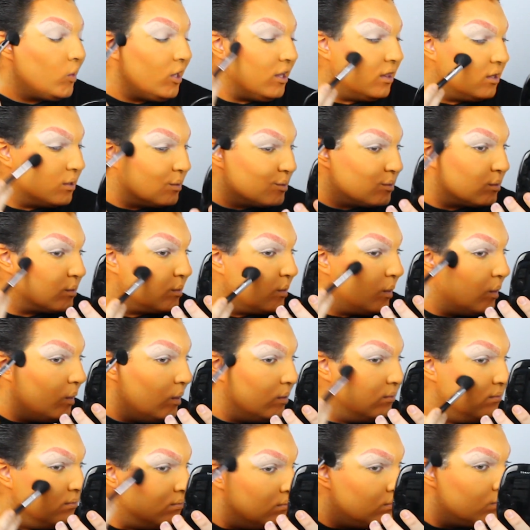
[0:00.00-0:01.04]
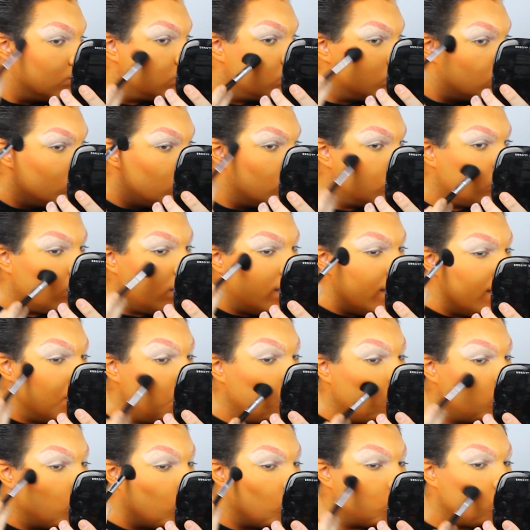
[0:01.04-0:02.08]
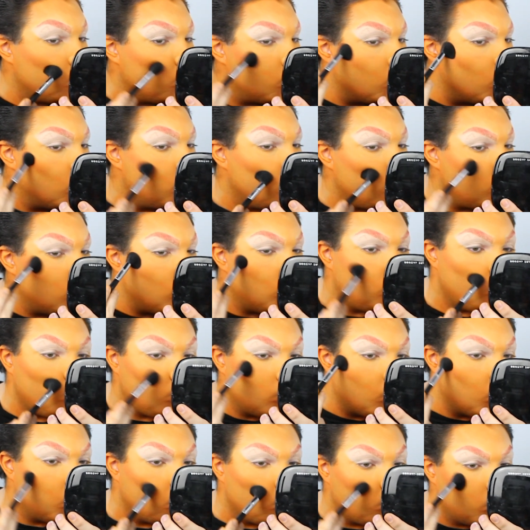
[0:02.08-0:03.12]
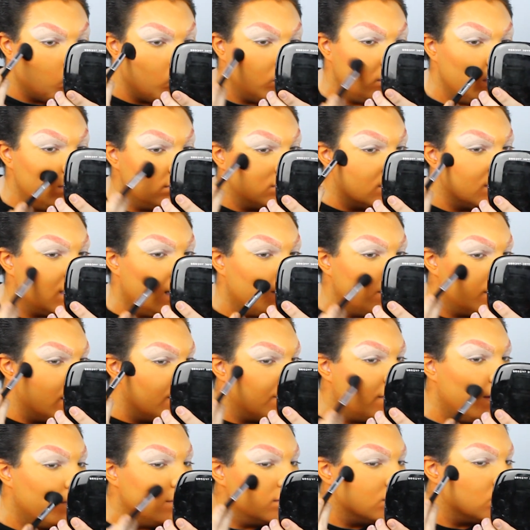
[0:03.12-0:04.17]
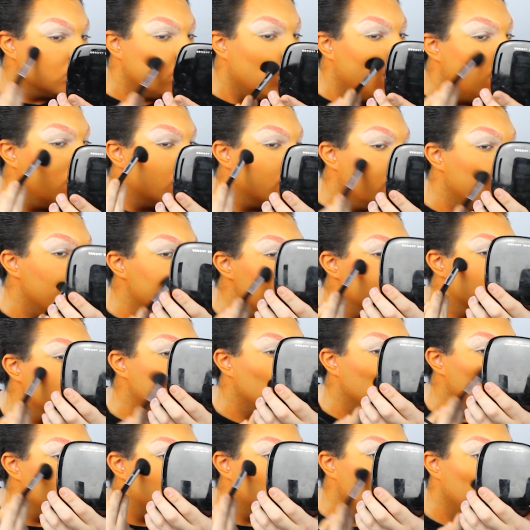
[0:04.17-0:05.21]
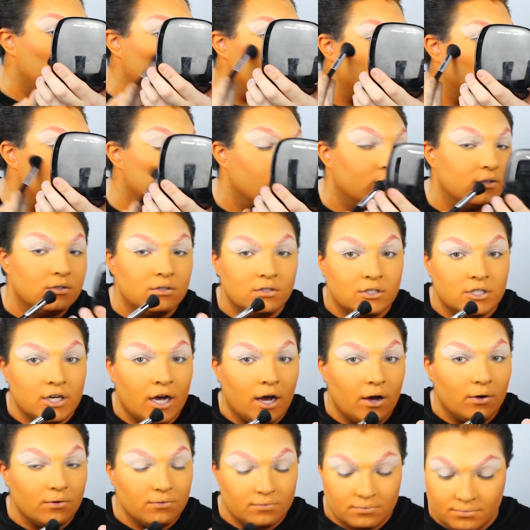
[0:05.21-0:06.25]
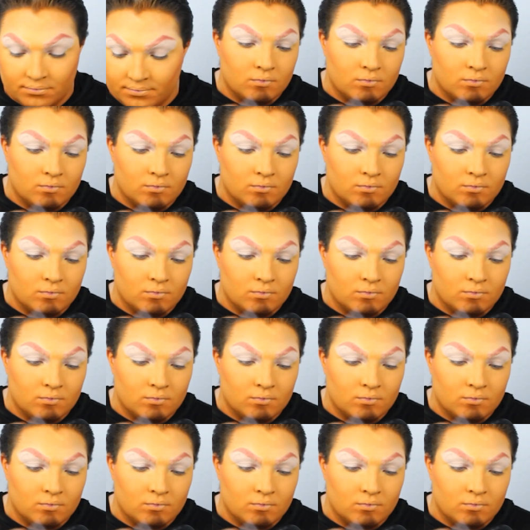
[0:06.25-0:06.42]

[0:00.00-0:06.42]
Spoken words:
That looks good, right? You tell me if I was wrong, right? Don't.